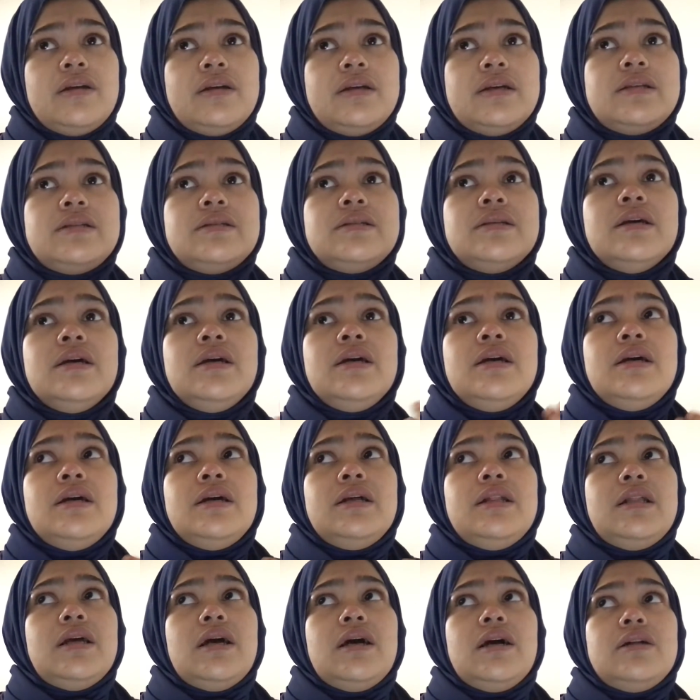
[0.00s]
us,
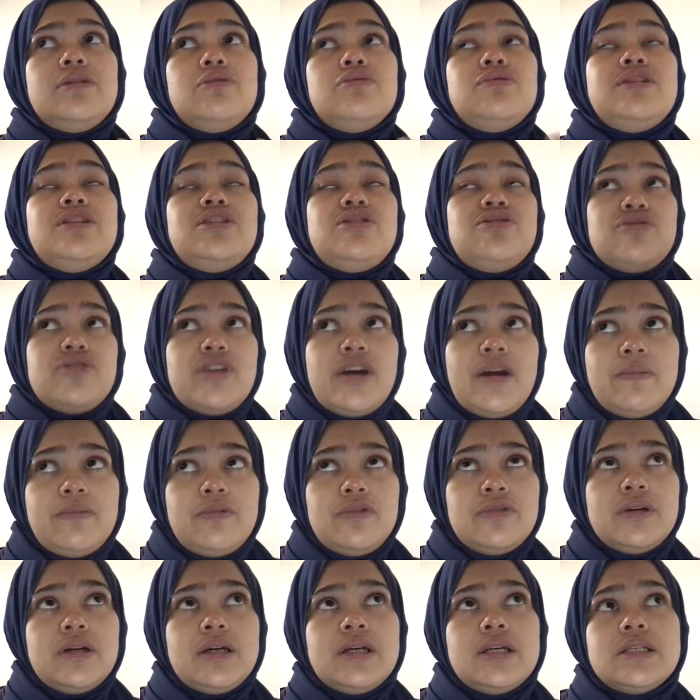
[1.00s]
to describe
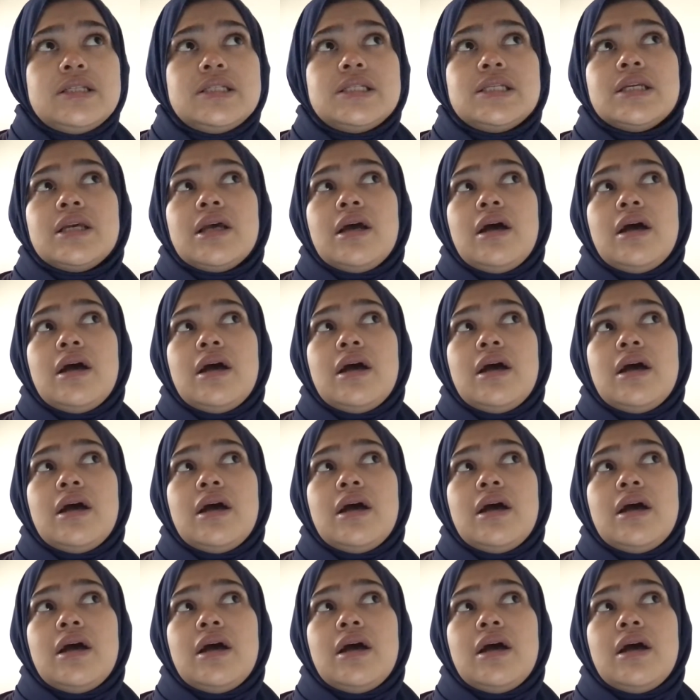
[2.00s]
to us